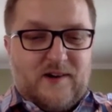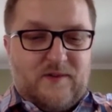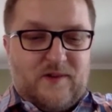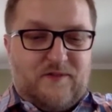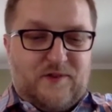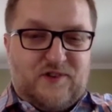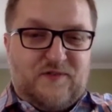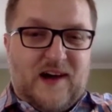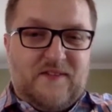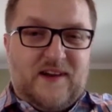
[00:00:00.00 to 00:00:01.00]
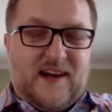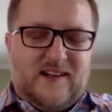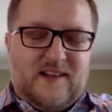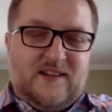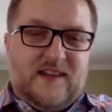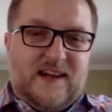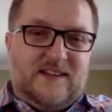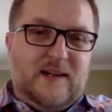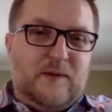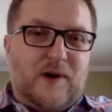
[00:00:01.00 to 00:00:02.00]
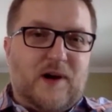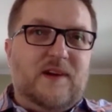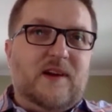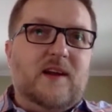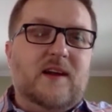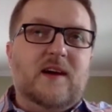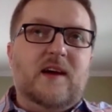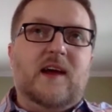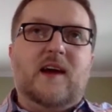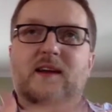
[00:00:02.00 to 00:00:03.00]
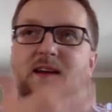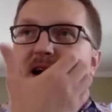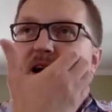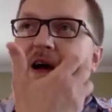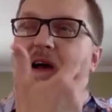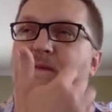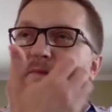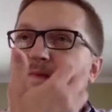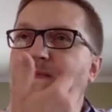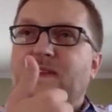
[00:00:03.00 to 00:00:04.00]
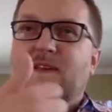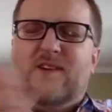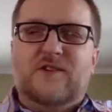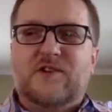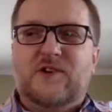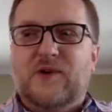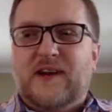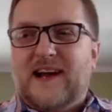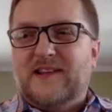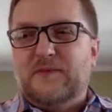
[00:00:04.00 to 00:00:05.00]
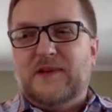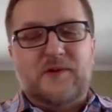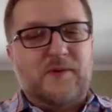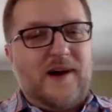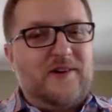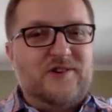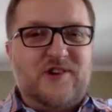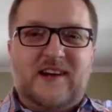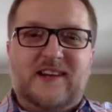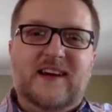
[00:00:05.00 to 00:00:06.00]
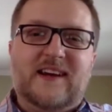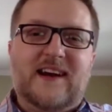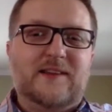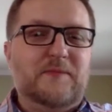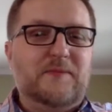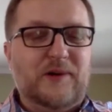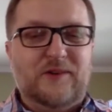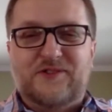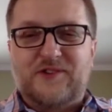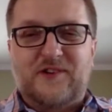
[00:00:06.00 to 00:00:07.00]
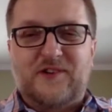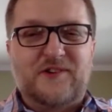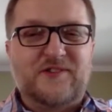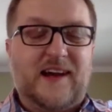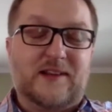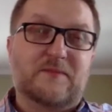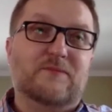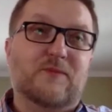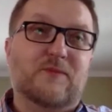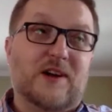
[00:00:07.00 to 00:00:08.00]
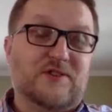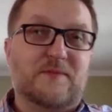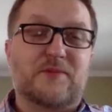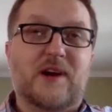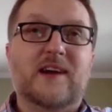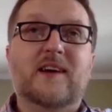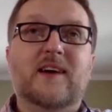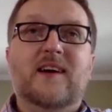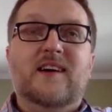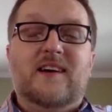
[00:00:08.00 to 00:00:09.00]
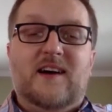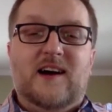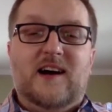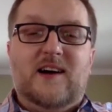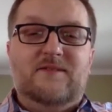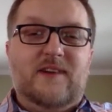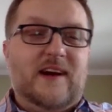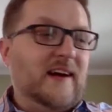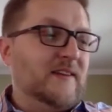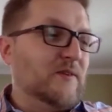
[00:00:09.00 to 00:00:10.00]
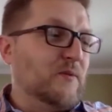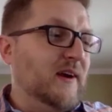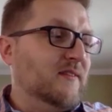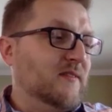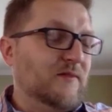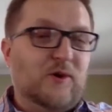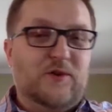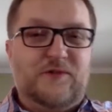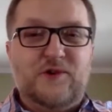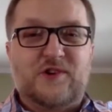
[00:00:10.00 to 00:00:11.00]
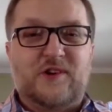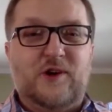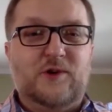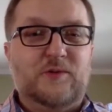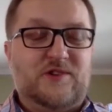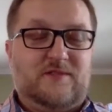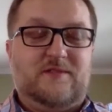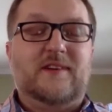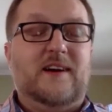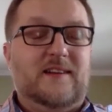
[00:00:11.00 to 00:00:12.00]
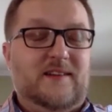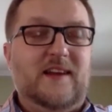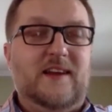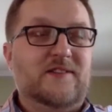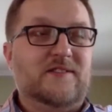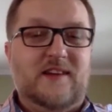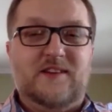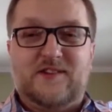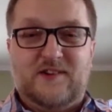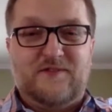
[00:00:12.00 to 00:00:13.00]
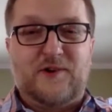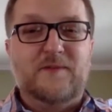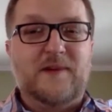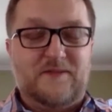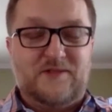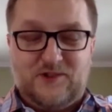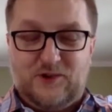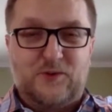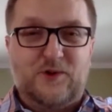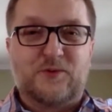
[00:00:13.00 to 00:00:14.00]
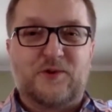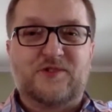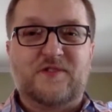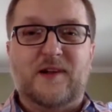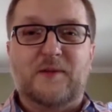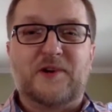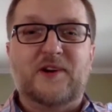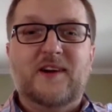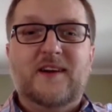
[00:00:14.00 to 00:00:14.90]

one of the first 5 in the IT department. And so I got to be the router jockey. I got to build servers. I got to watch them break. I got to write some Cold Fusion code, which it is confirmed I'm still the world's worst developer.